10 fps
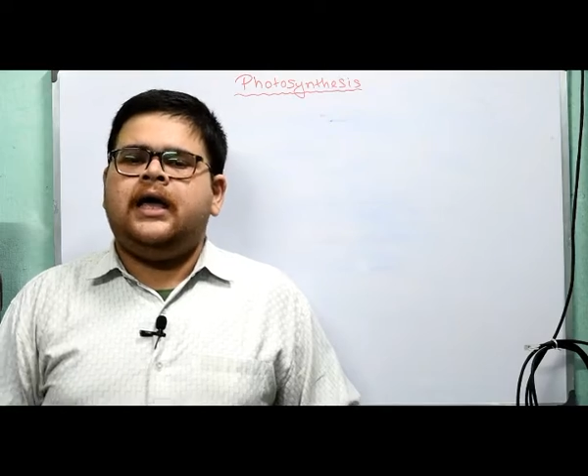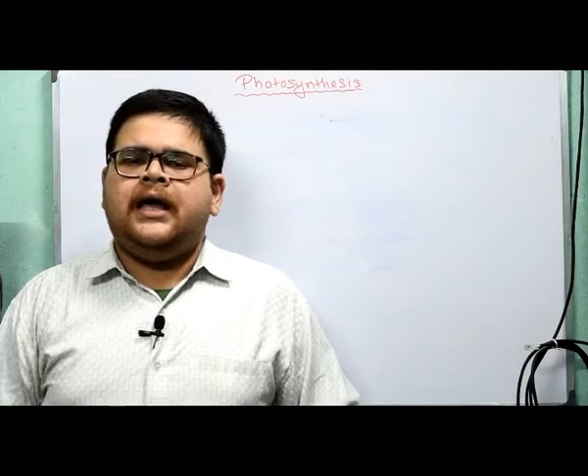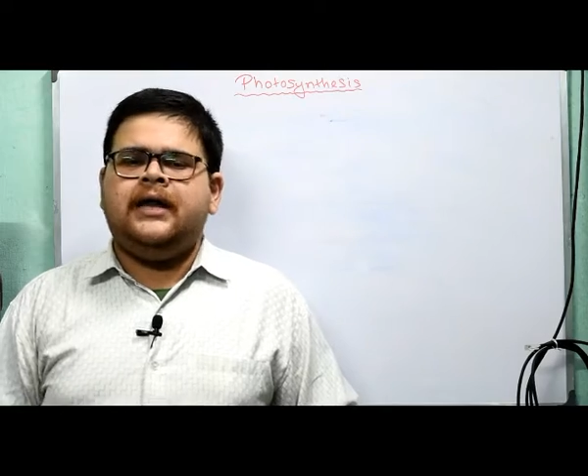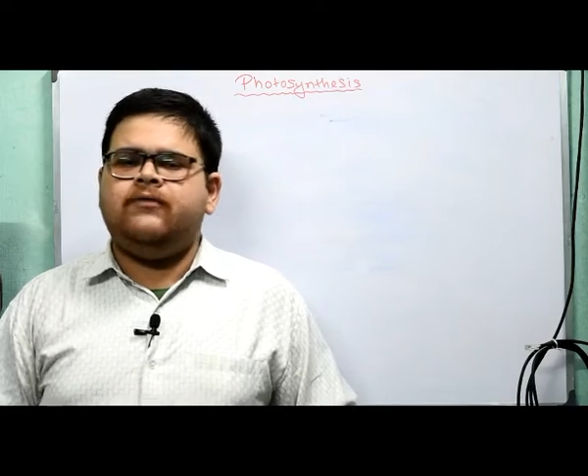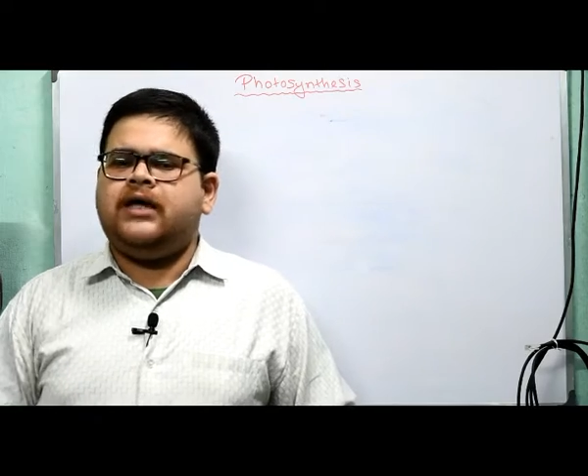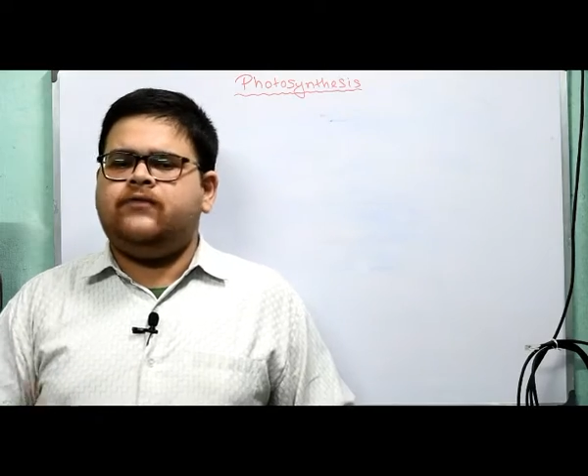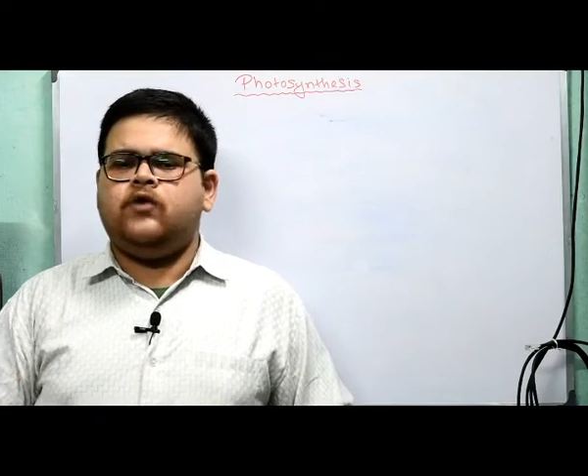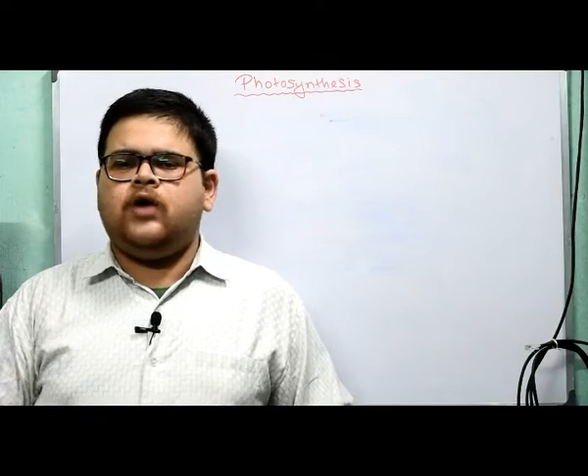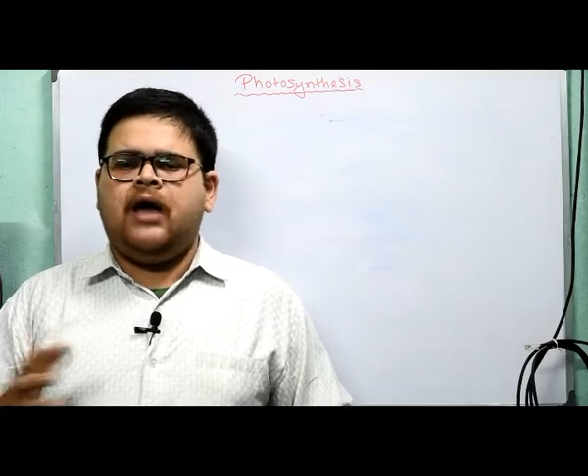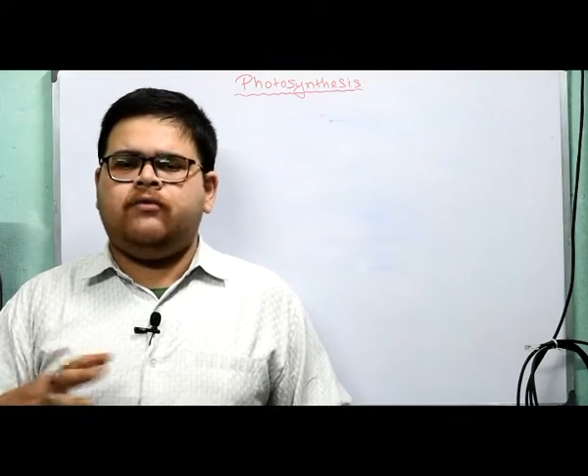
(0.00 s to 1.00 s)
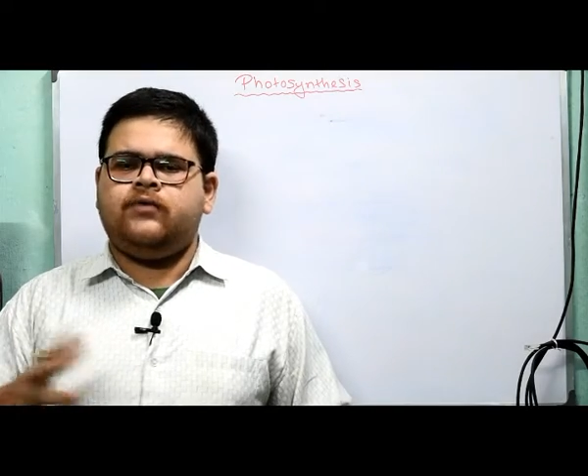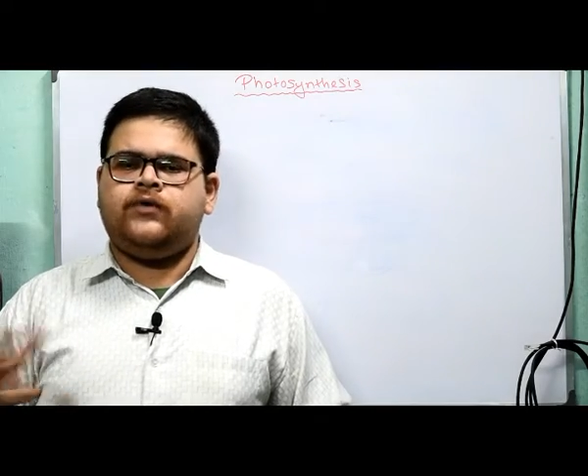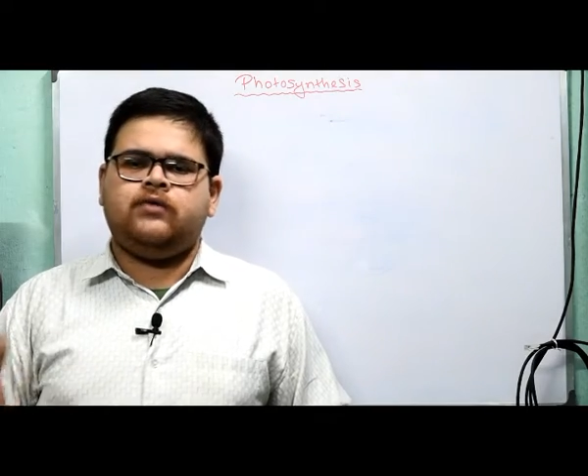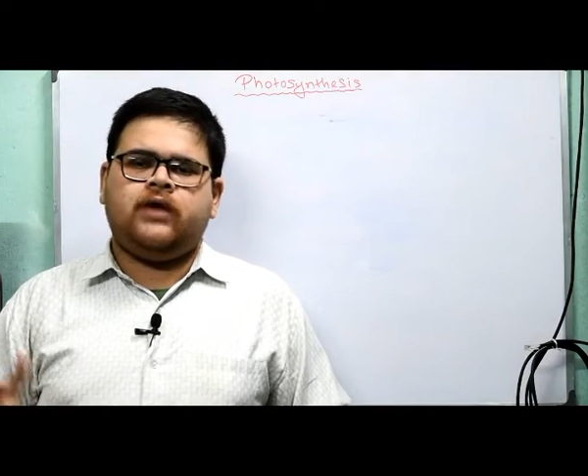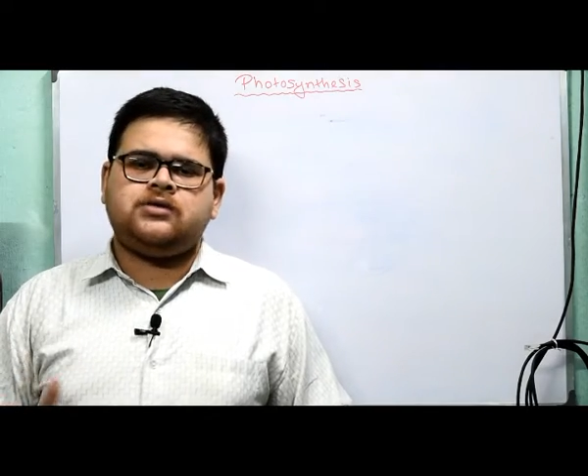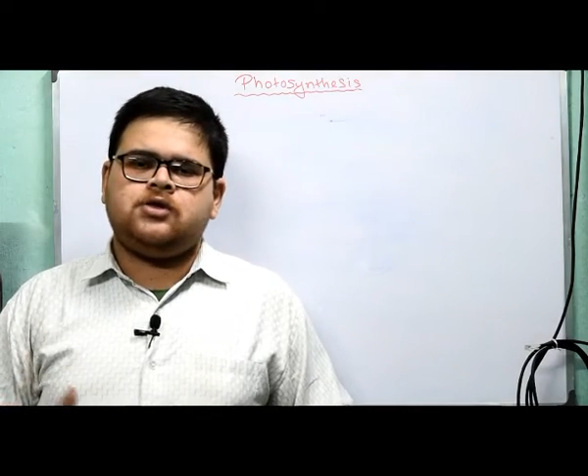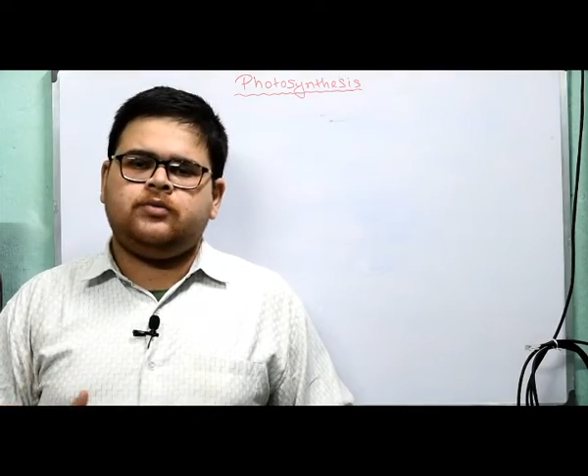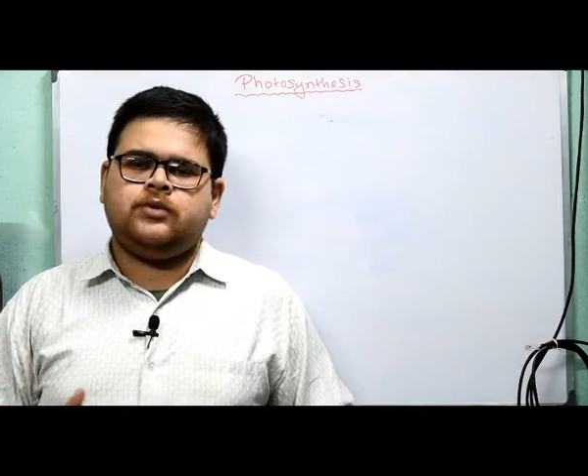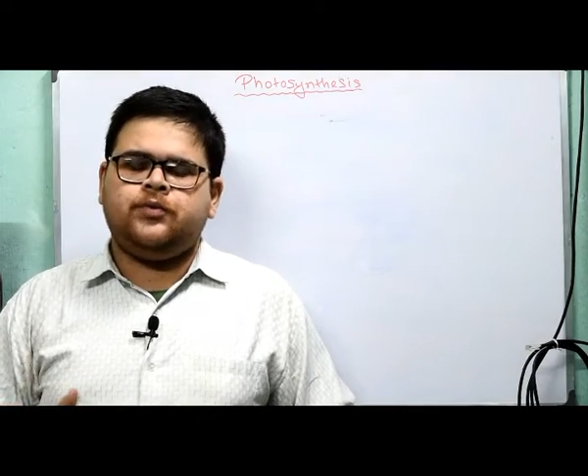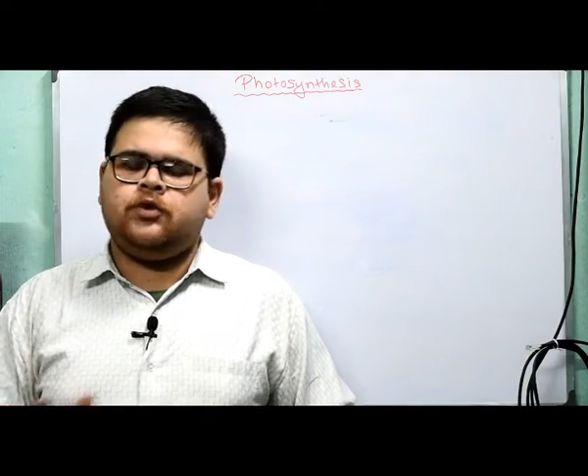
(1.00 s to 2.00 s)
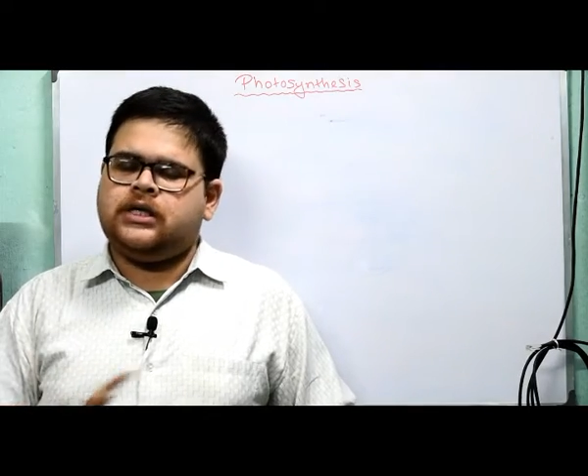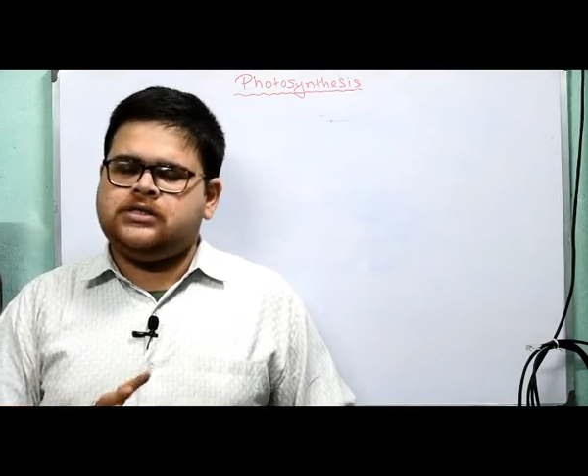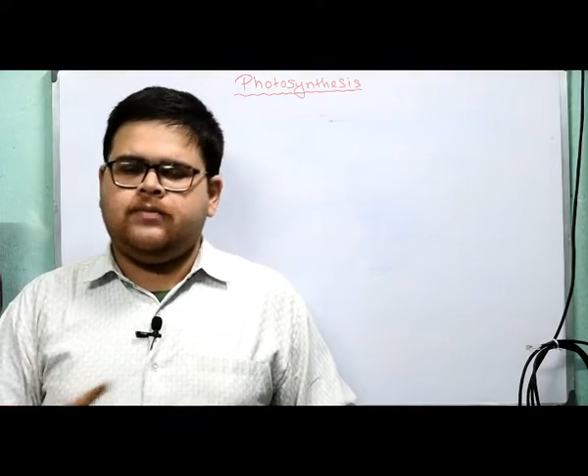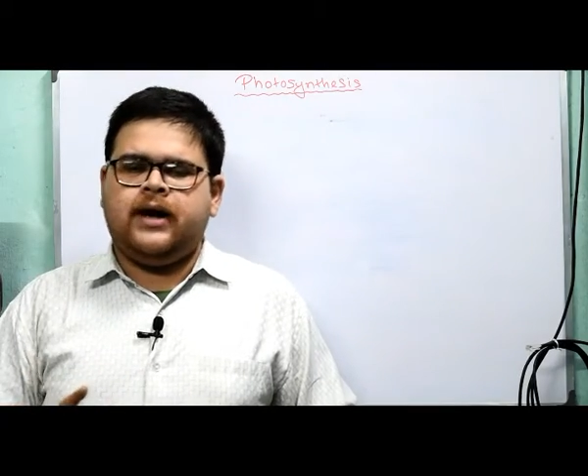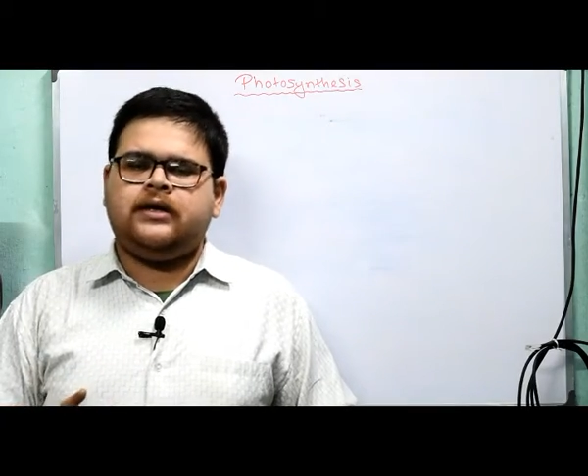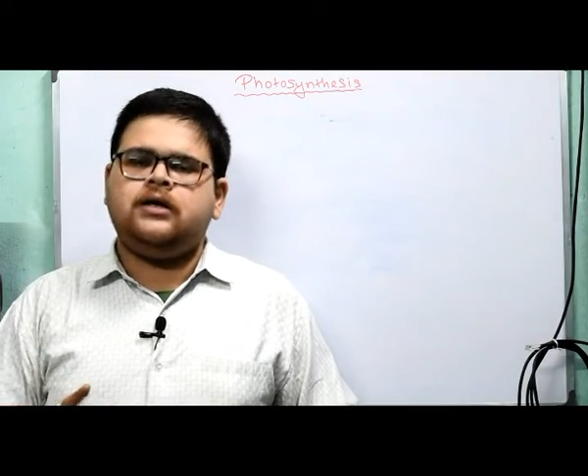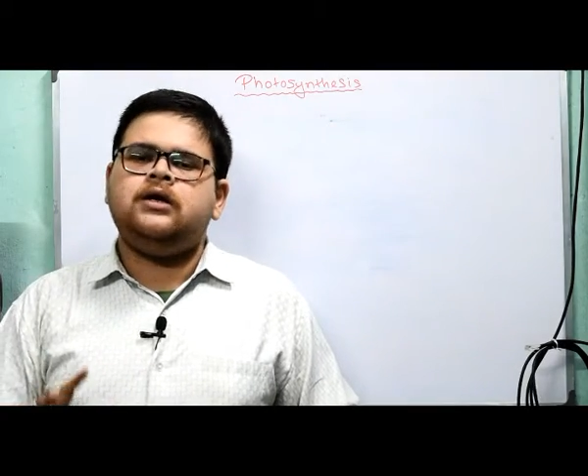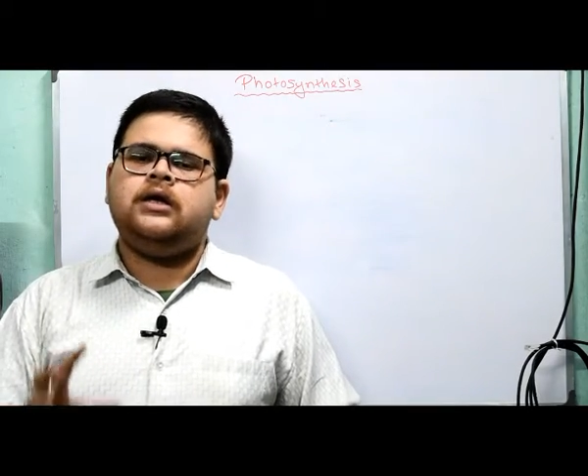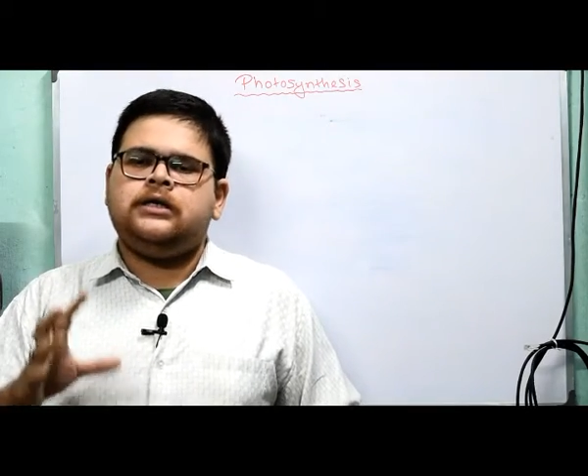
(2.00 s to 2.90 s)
Anyway, if you have different version of the book, doesn't matter,